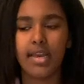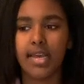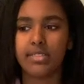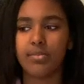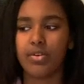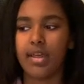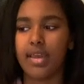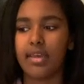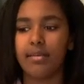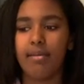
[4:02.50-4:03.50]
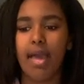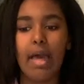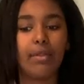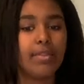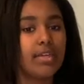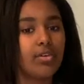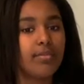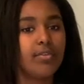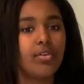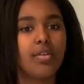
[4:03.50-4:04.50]
It's more like healthy dorm
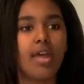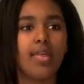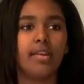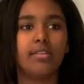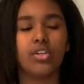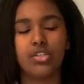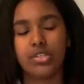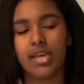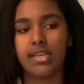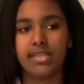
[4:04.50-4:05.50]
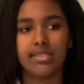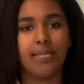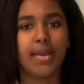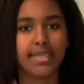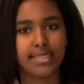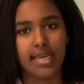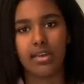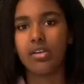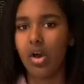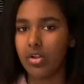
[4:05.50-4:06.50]
food, and then Sargent kind of does the
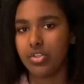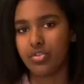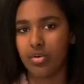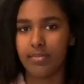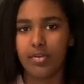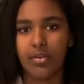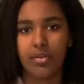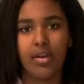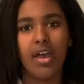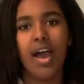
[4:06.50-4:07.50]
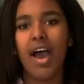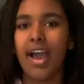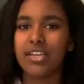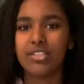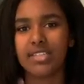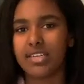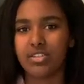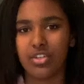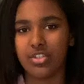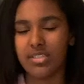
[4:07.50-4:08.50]
basic college dorm food. I just think
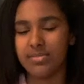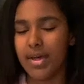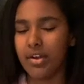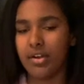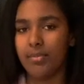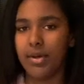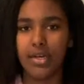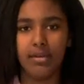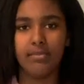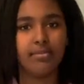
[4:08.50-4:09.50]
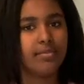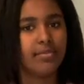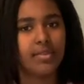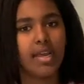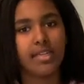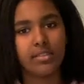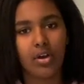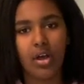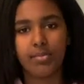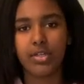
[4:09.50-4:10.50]
Sargent is better, but it's all
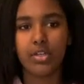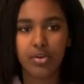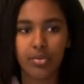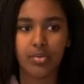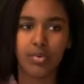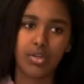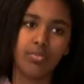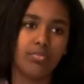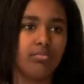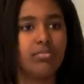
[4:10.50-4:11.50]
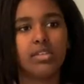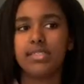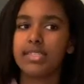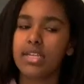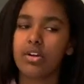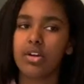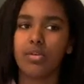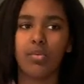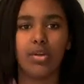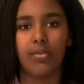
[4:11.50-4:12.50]
up to you and what you consider
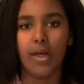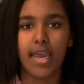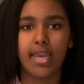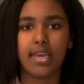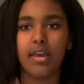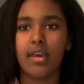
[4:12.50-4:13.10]
and what you like.